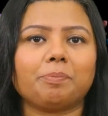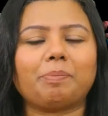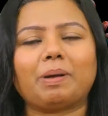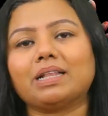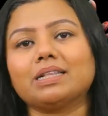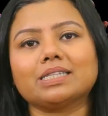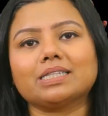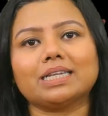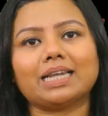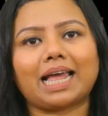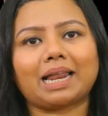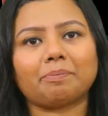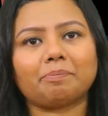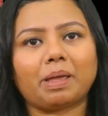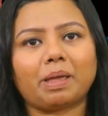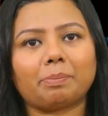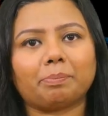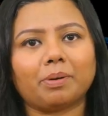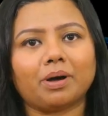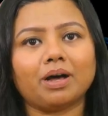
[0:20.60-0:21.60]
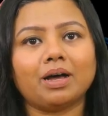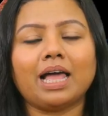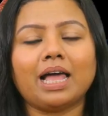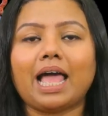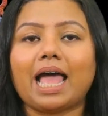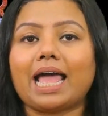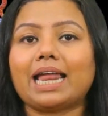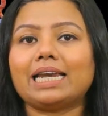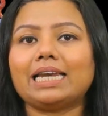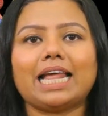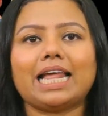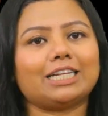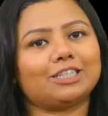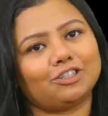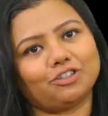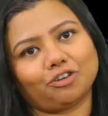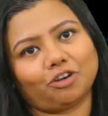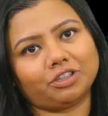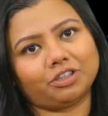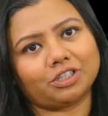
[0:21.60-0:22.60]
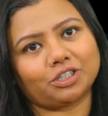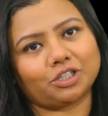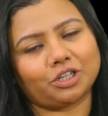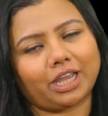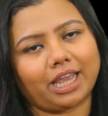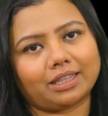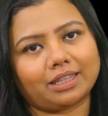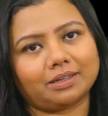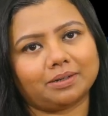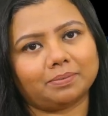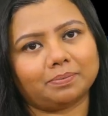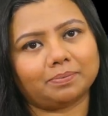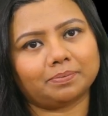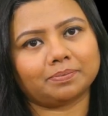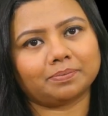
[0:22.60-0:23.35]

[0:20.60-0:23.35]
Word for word: your pencil and paper and let's draw this together.